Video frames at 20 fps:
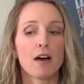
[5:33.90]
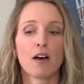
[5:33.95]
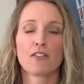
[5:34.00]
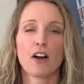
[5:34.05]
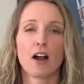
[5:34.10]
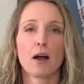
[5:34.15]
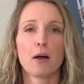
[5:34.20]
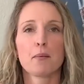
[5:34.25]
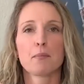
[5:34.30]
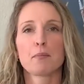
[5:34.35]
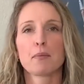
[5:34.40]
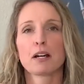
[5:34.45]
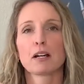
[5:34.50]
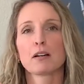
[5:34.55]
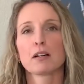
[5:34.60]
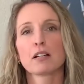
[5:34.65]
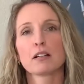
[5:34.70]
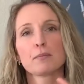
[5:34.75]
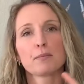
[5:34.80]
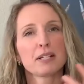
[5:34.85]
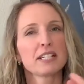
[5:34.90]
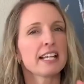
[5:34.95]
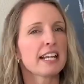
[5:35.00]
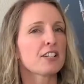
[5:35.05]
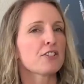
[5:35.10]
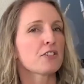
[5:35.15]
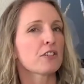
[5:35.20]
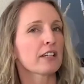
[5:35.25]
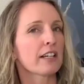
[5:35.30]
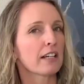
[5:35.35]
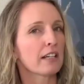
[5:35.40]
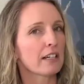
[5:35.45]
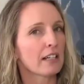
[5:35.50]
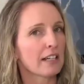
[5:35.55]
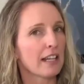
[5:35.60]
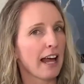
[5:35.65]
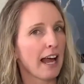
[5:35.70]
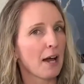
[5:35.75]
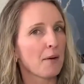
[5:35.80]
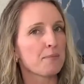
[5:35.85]
from potentially
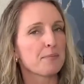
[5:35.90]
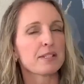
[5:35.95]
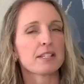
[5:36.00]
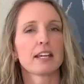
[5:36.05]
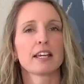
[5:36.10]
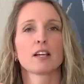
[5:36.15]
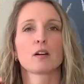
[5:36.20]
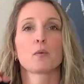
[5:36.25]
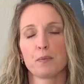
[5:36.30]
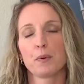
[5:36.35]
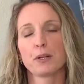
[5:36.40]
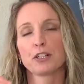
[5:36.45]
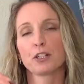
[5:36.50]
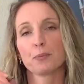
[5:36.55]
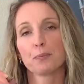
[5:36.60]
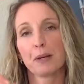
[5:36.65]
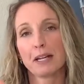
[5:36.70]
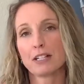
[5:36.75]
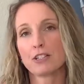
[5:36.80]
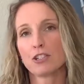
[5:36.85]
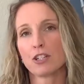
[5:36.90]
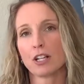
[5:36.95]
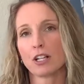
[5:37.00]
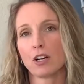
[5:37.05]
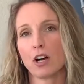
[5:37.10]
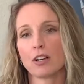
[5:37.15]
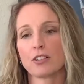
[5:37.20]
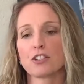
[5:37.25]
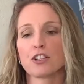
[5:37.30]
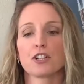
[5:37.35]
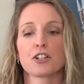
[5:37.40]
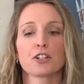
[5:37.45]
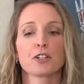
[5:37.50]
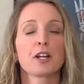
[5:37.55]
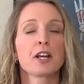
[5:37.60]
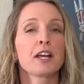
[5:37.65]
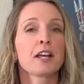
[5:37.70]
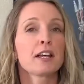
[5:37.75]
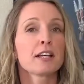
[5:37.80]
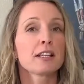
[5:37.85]
collapsing when you're pinching onto
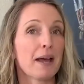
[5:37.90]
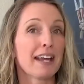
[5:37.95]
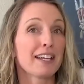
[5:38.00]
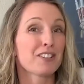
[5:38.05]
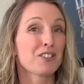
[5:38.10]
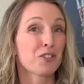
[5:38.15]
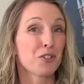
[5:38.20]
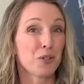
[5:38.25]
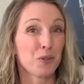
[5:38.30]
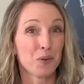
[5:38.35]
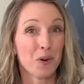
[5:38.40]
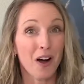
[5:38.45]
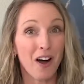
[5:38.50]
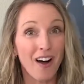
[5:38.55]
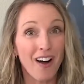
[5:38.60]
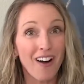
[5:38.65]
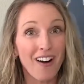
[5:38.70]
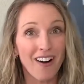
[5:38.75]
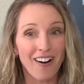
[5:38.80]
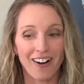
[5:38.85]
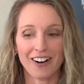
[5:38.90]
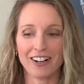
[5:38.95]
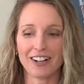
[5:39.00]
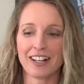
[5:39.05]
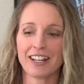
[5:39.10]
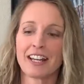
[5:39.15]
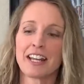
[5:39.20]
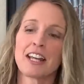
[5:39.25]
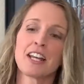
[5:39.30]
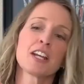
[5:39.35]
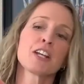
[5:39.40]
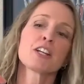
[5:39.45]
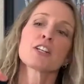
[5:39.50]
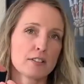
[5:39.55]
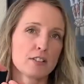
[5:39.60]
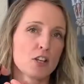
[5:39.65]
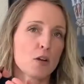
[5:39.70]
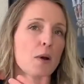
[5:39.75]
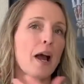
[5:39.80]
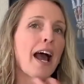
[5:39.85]
your pen too hard.
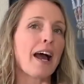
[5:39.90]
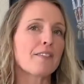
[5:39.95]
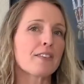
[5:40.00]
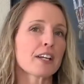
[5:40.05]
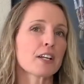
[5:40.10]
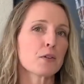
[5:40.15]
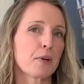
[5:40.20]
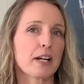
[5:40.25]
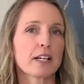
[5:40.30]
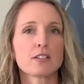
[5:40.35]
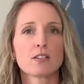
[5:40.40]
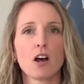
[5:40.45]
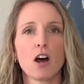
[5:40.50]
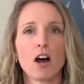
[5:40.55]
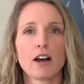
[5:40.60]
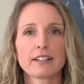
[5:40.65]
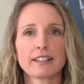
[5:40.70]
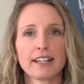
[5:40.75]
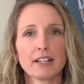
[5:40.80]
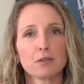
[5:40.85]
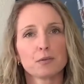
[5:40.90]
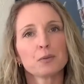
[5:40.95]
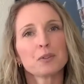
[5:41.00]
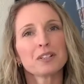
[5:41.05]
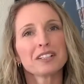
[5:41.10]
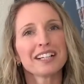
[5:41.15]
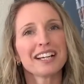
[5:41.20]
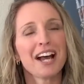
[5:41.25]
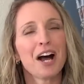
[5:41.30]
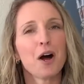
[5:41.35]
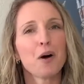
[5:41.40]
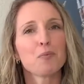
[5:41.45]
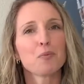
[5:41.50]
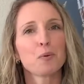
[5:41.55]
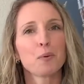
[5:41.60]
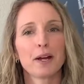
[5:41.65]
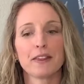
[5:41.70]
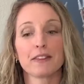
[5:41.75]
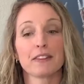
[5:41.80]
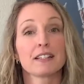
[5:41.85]
So having a brace on can really help
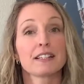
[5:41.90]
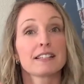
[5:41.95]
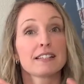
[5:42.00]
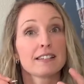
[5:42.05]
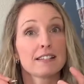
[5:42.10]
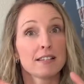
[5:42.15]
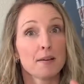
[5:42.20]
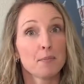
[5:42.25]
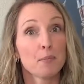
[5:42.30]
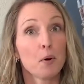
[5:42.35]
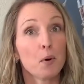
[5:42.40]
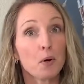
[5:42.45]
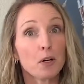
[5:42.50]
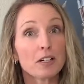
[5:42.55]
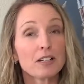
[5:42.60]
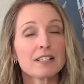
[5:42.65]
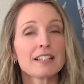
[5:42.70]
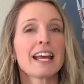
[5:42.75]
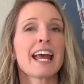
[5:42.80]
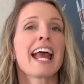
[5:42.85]
with the support